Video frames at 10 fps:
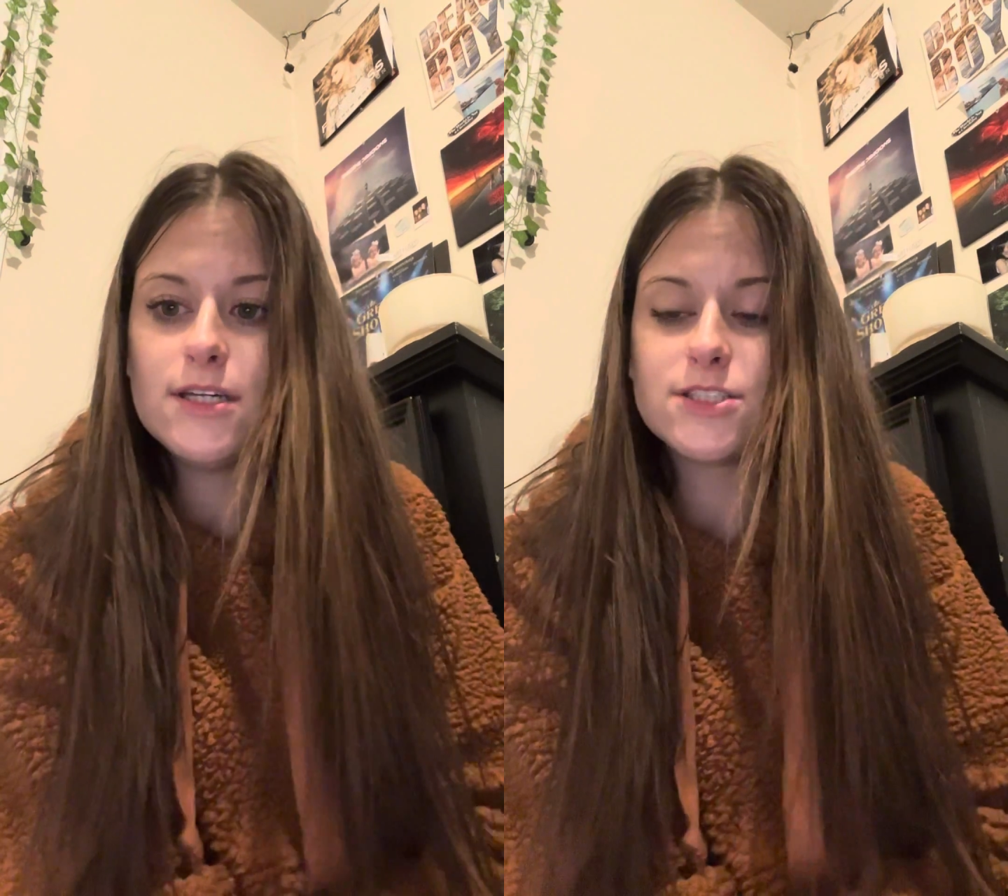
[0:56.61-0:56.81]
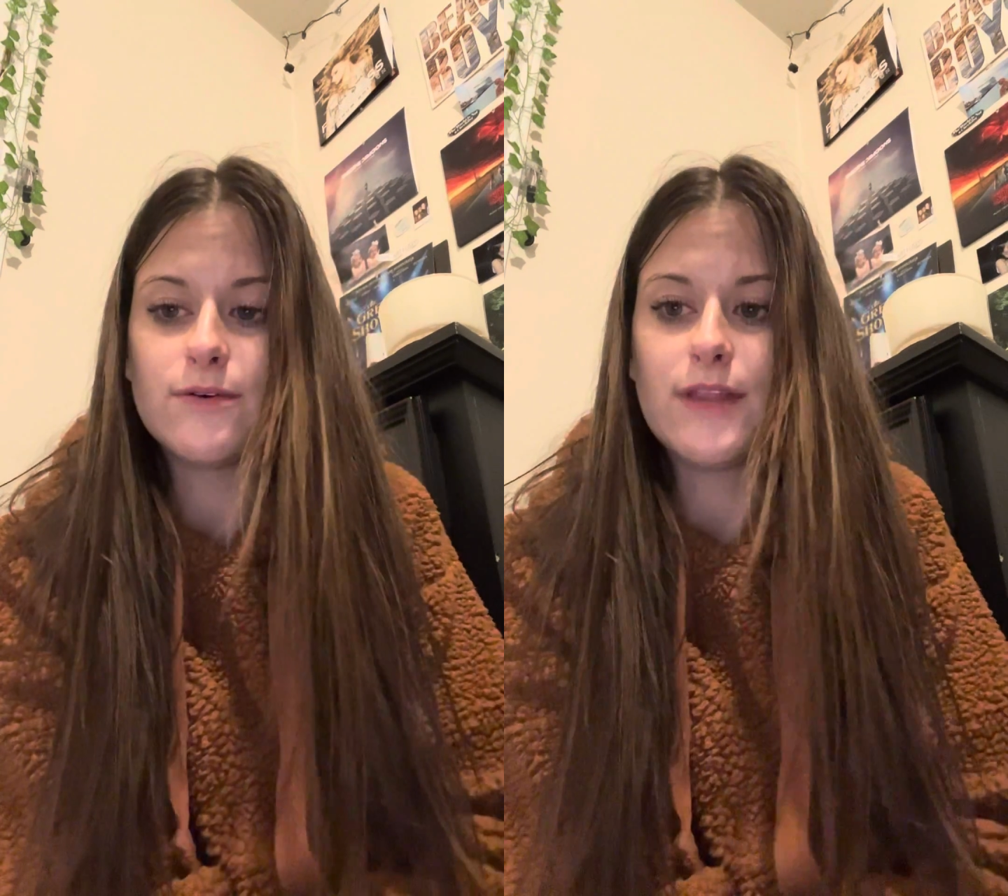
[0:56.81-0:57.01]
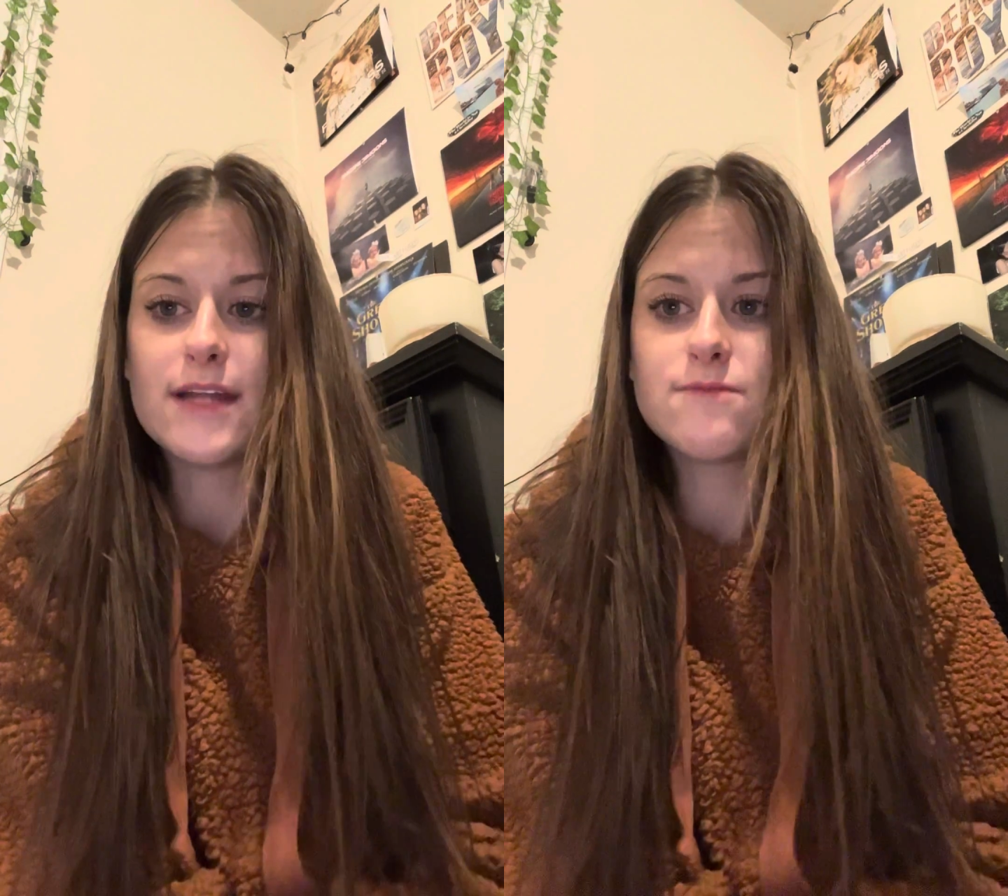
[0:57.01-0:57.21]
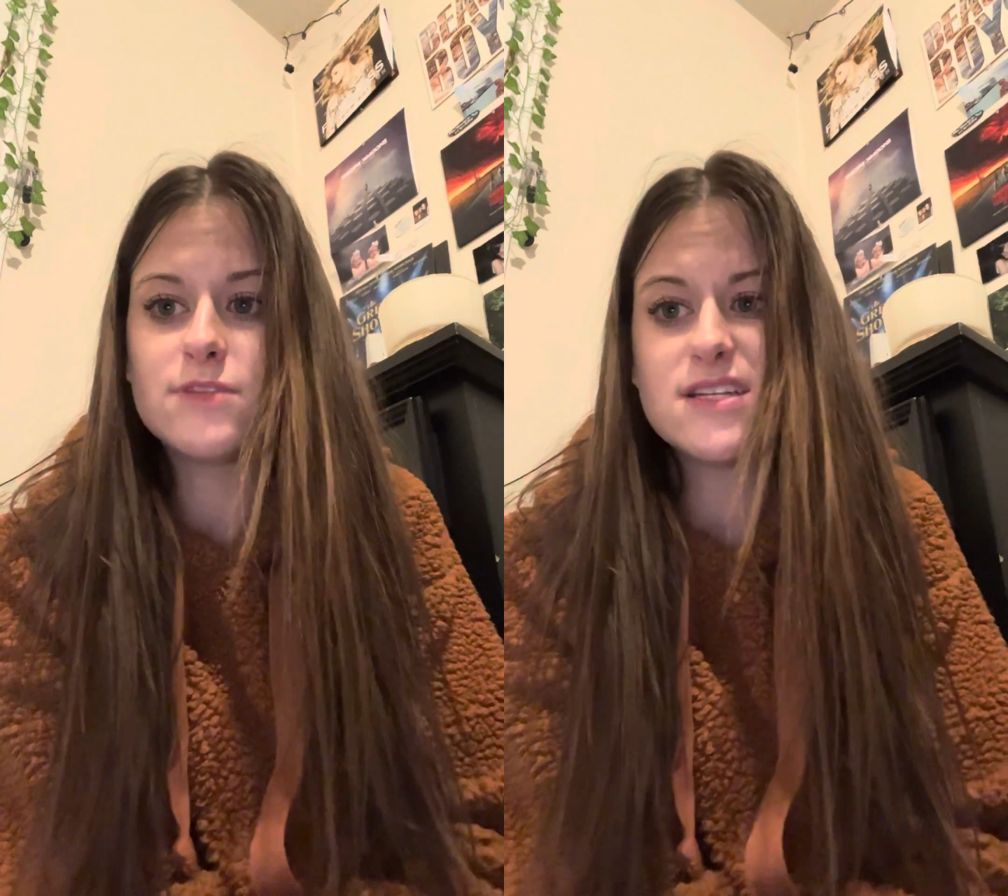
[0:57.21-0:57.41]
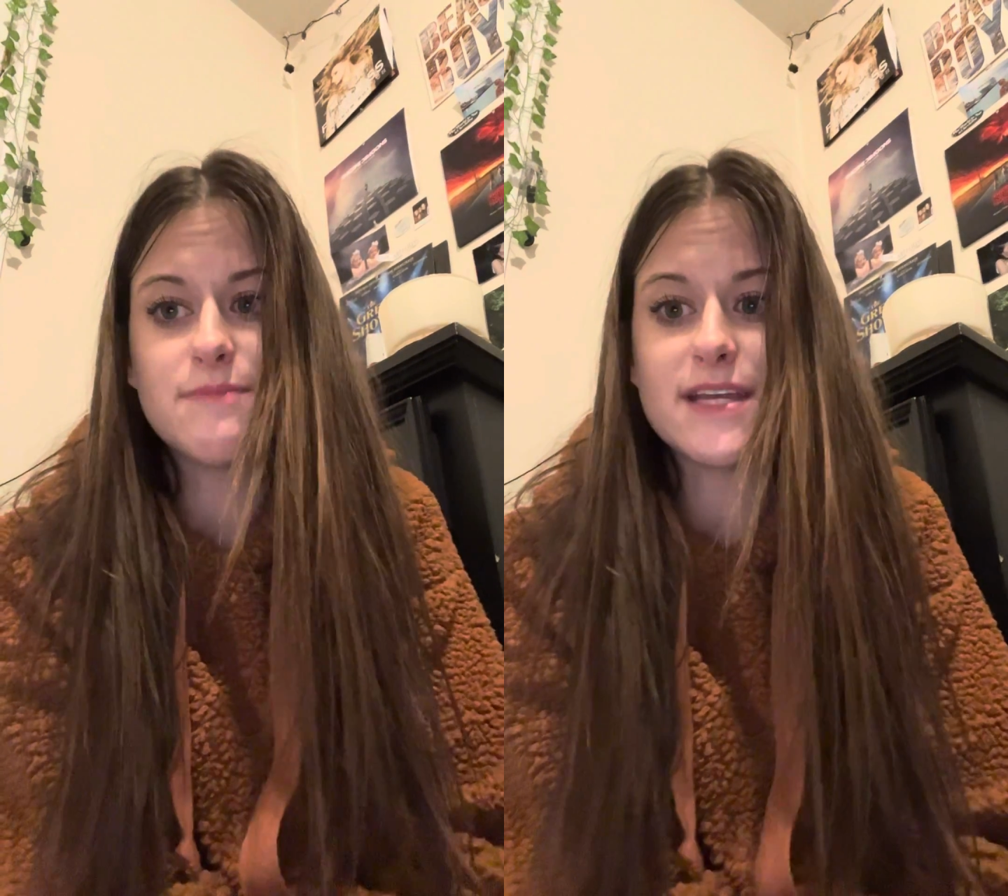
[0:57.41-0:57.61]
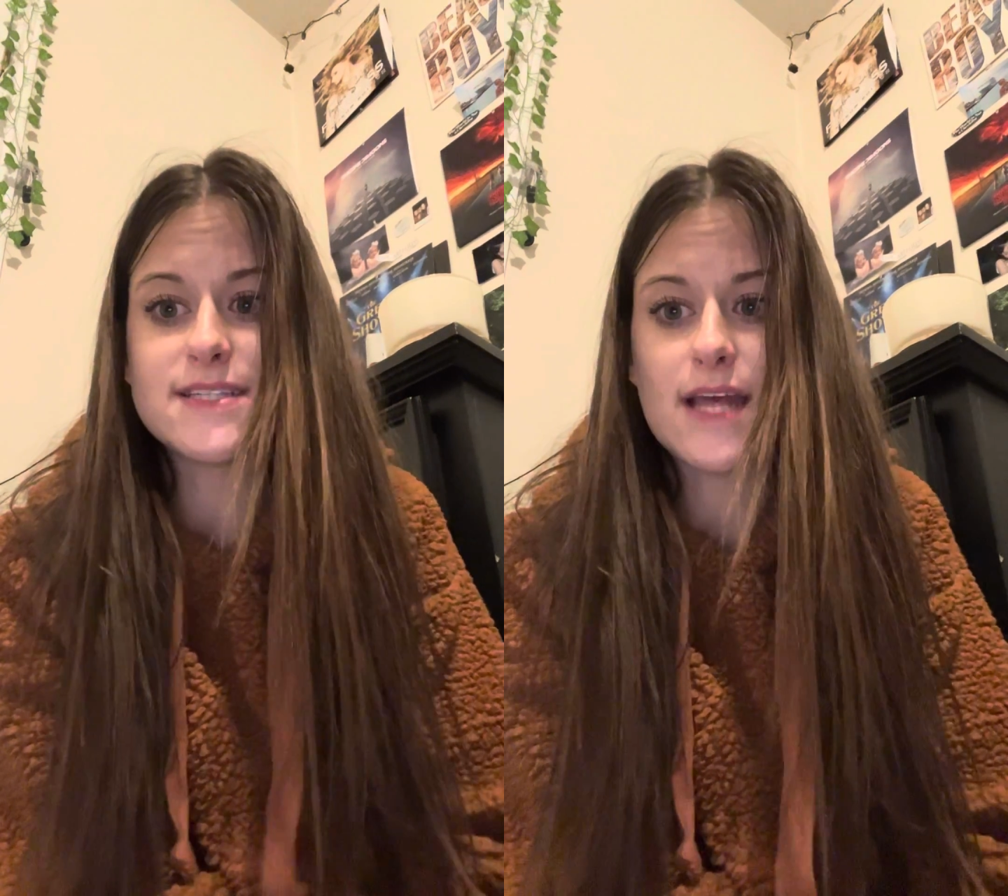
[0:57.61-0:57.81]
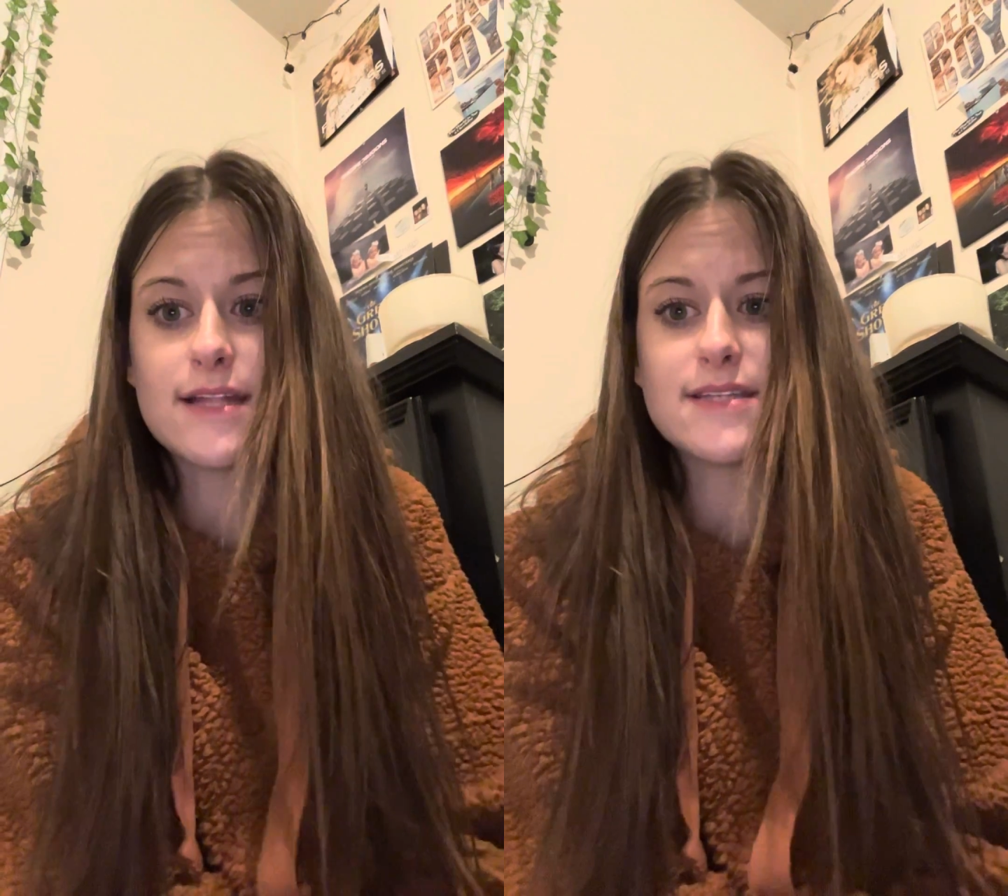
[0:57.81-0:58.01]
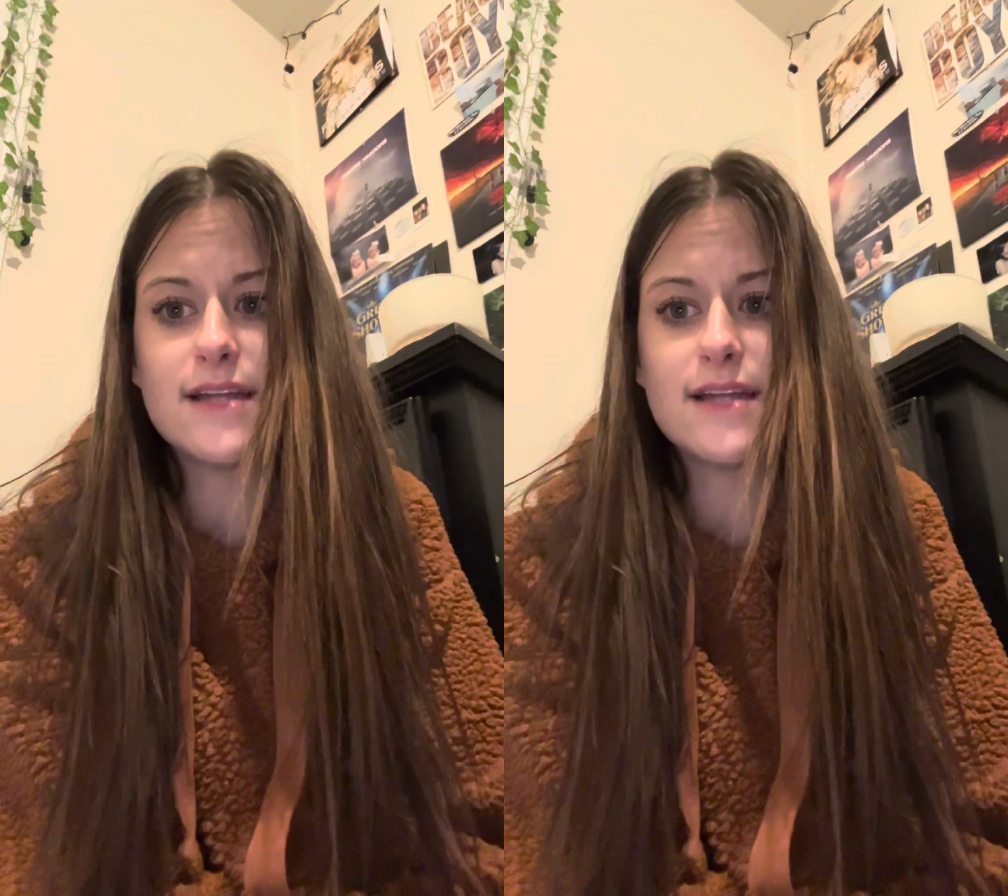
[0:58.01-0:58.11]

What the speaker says: So that does make sense.